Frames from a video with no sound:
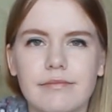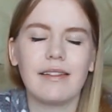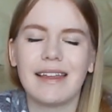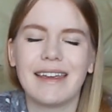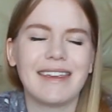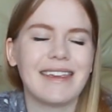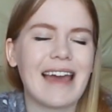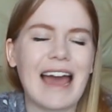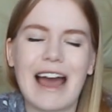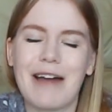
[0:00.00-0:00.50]

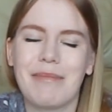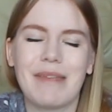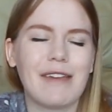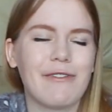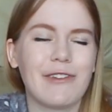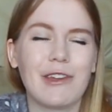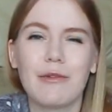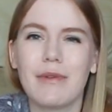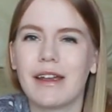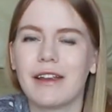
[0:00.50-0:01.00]

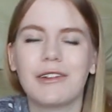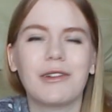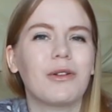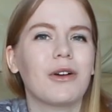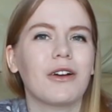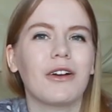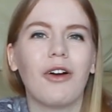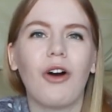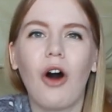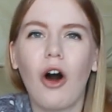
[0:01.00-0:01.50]
If you
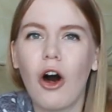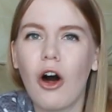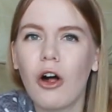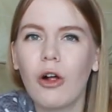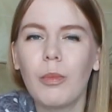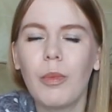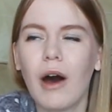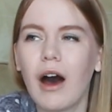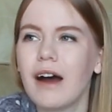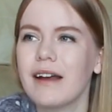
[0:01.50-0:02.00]
ignore
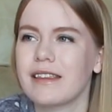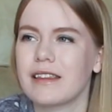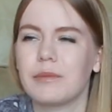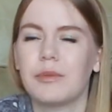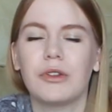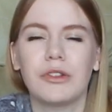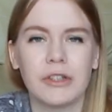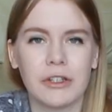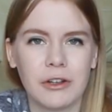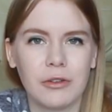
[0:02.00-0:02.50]
all
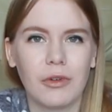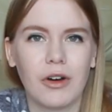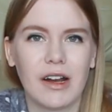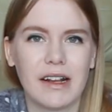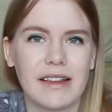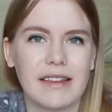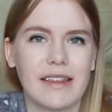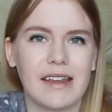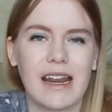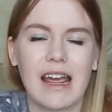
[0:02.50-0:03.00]
possible
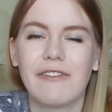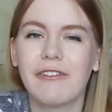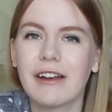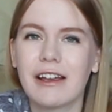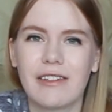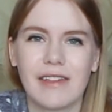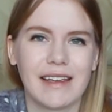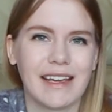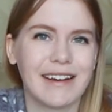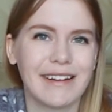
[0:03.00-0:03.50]
nuance and
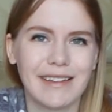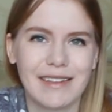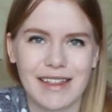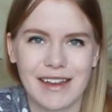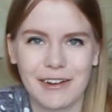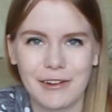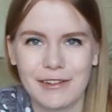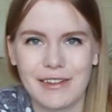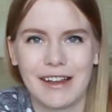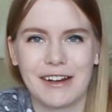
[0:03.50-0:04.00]
everything else the
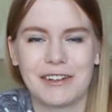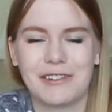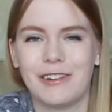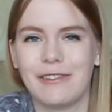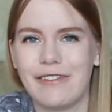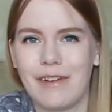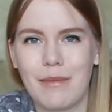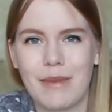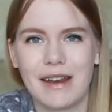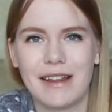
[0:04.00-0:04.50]
intersectional
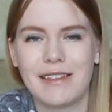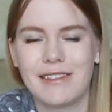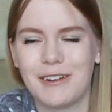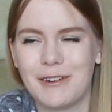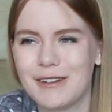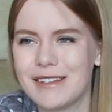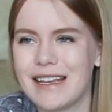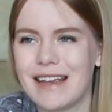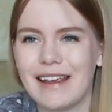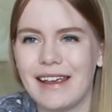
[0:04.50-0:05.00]
feminists
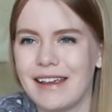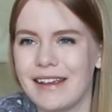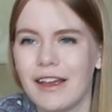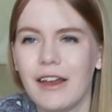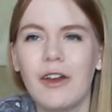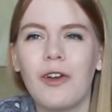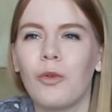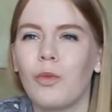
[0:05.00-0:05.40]
are saying,